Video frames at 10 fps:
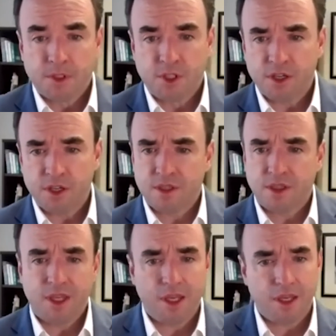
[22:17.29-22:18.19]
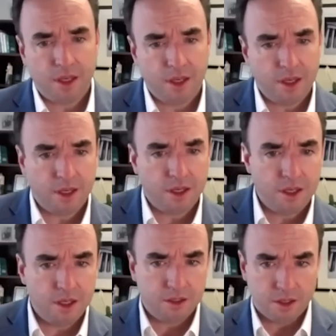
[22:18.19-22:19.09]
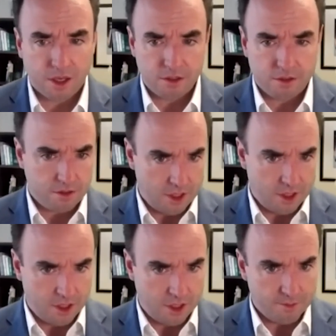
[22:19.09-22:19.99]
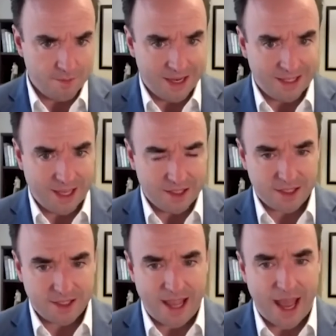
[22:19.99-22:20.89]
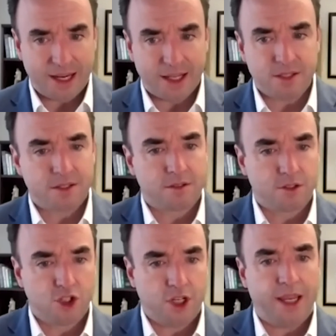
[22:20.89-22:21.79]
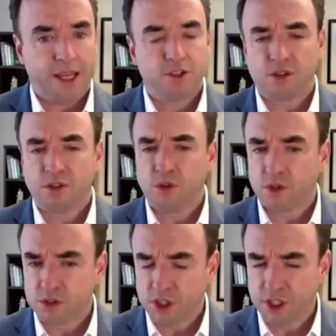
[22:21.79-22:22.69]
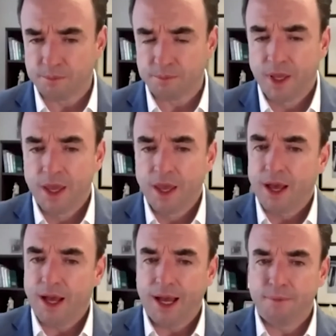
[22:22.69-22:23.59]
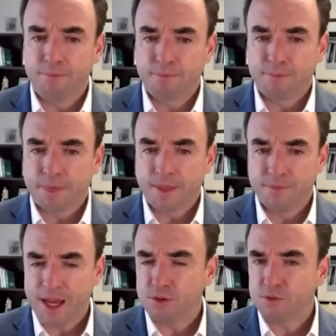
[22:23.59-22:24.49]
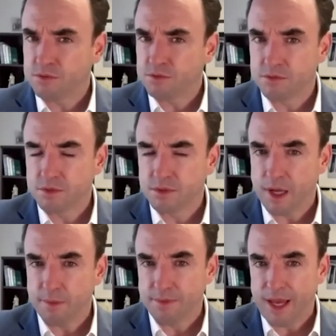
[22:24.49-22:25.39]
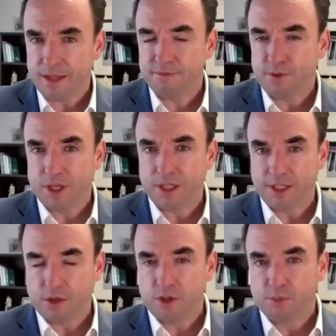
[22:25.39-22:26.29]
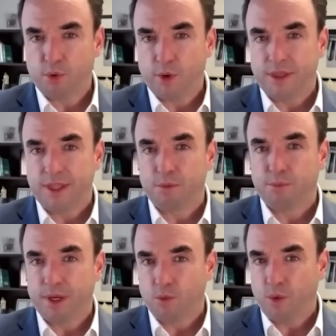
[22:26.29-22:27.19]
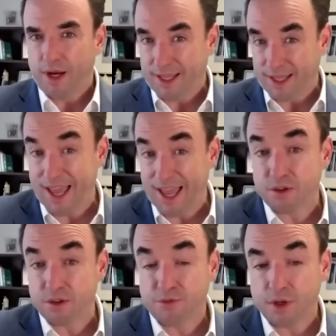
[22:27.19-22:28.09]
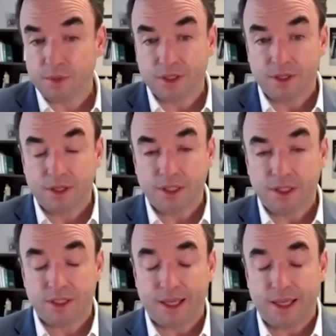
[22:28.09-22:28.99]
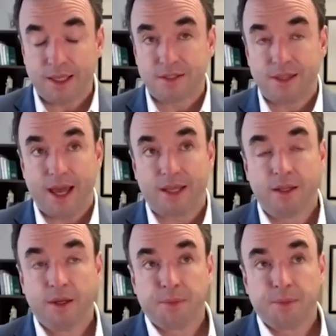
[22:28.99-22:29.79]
Does the Medicaid status change to long-term? I'm not very clear on your point there, but what I can gather from it, Lisa, is that